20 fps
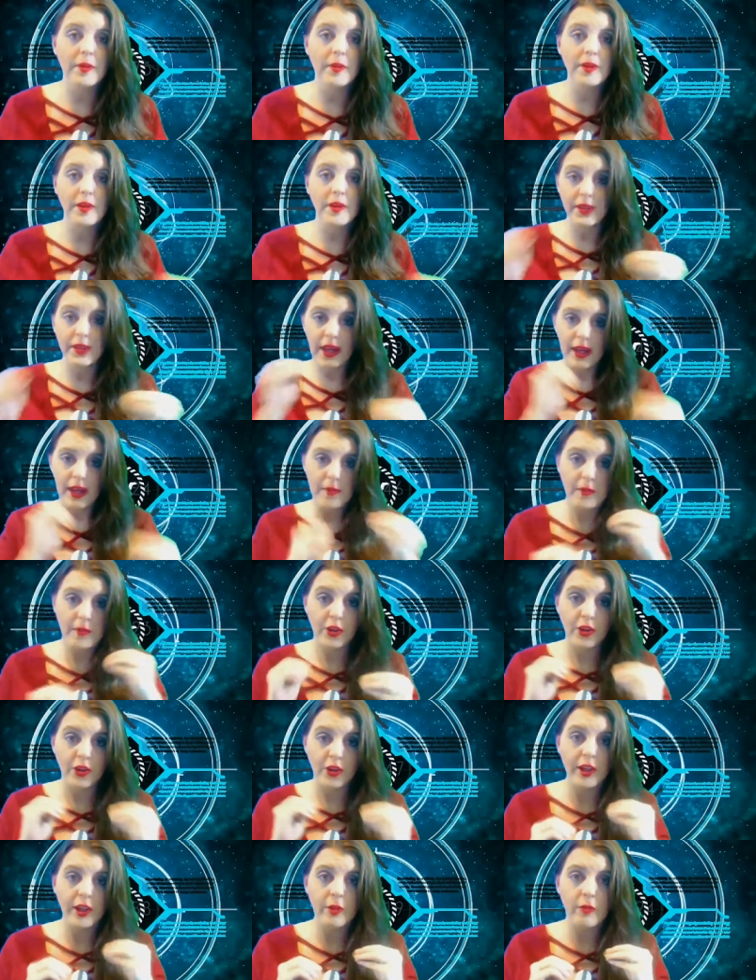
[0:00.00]
because the
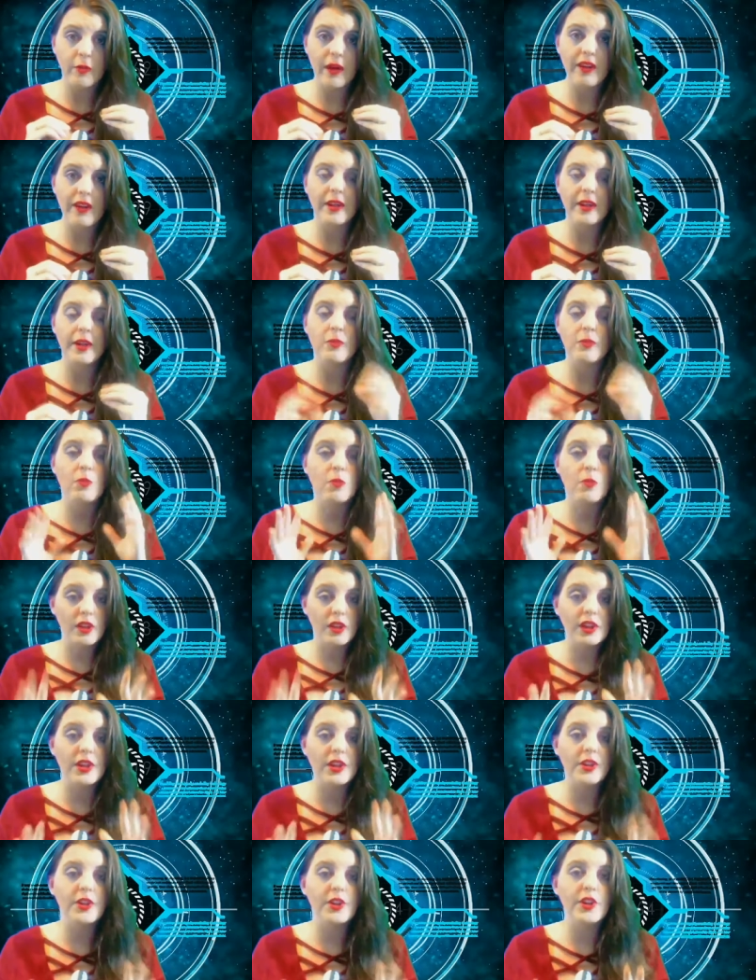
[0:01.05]
imagery around it
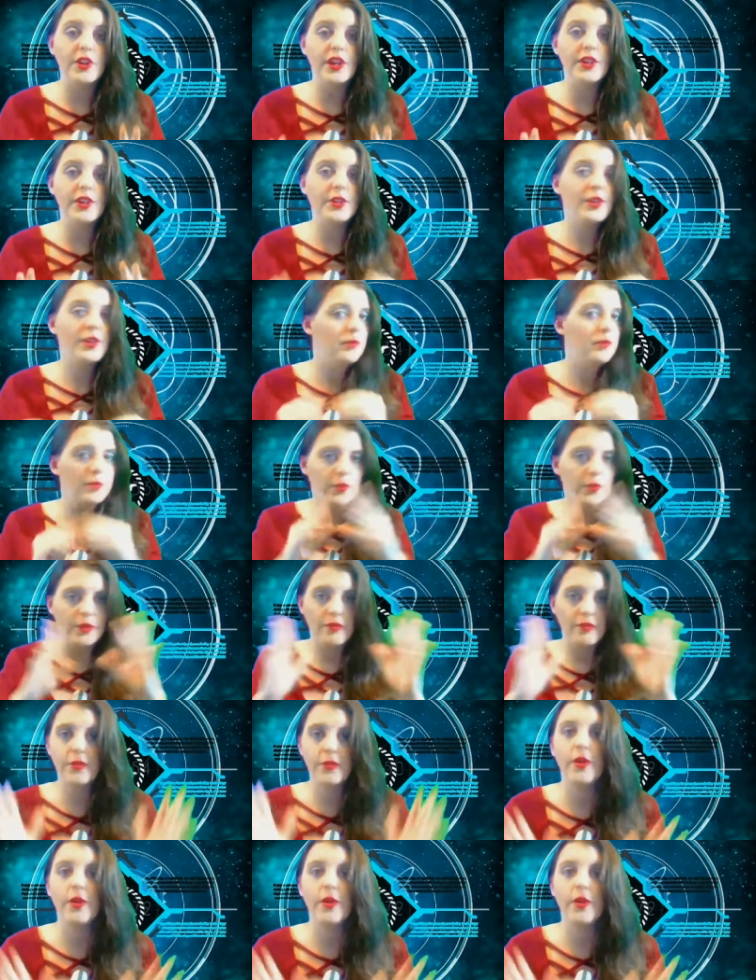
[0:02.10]
really suggests some sort of